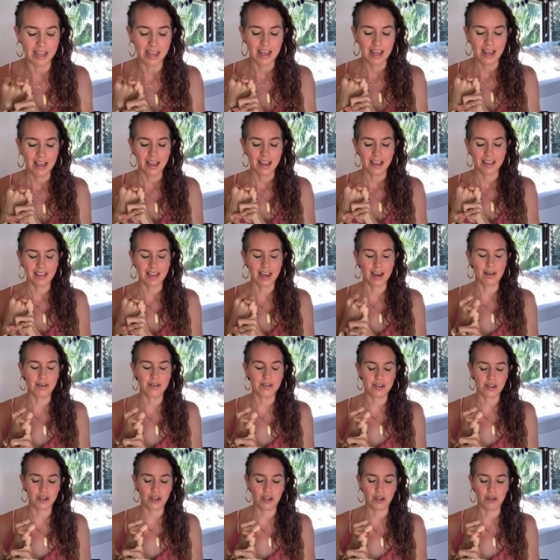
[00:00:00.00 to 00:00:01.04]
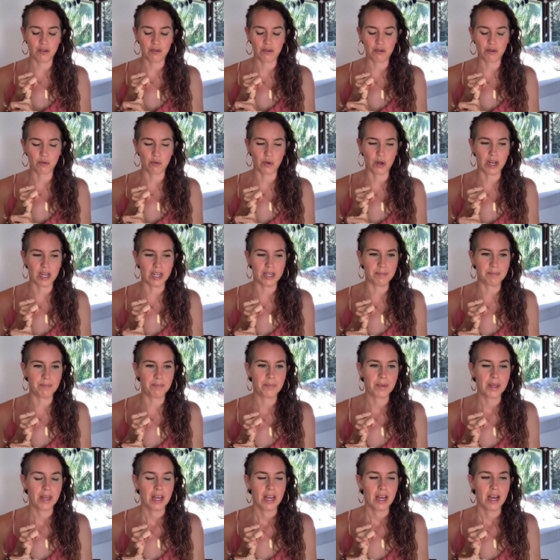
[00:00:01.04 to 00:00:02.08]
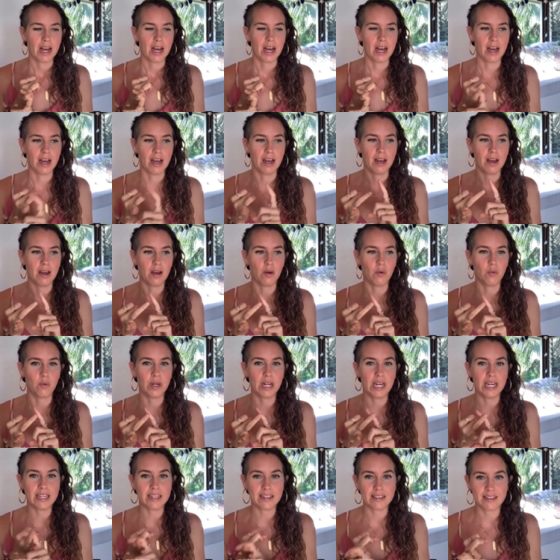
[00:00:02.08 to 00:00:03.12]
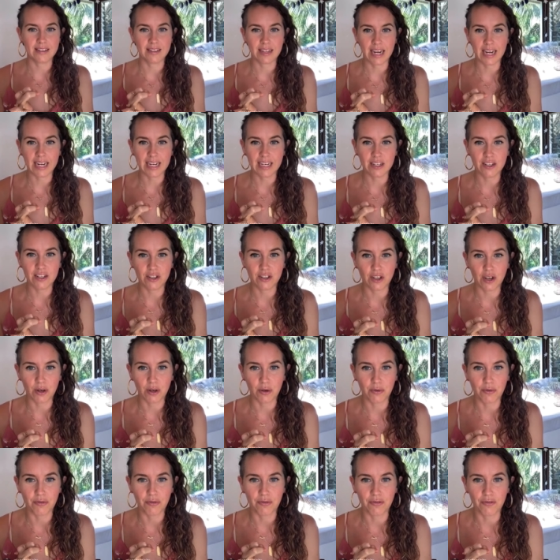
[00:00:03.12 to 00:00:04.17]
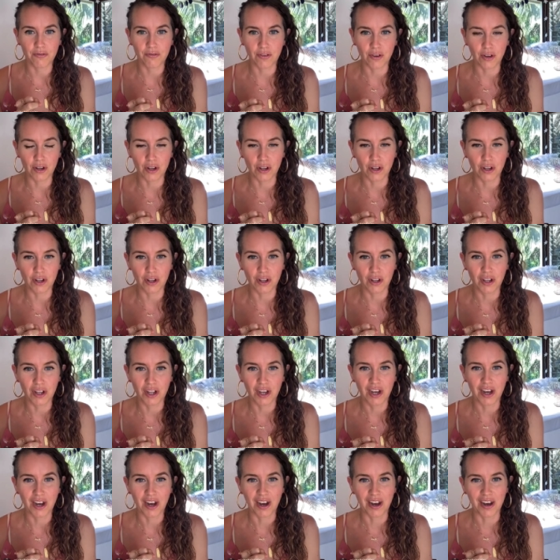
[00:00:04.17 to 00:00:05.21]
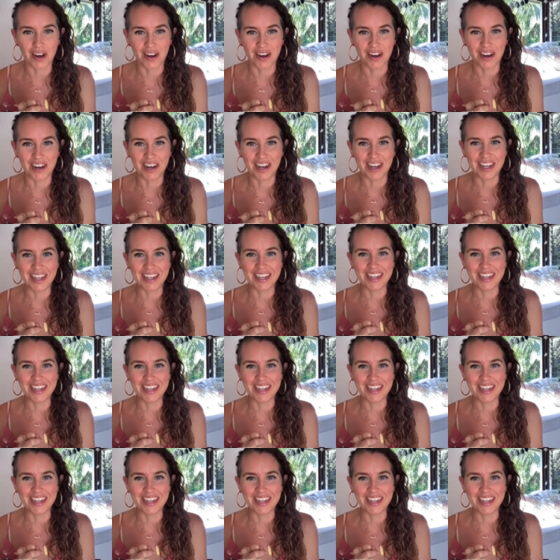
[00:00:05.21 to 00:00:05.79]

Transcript: That was a huge one. Uh, when I decided to go full on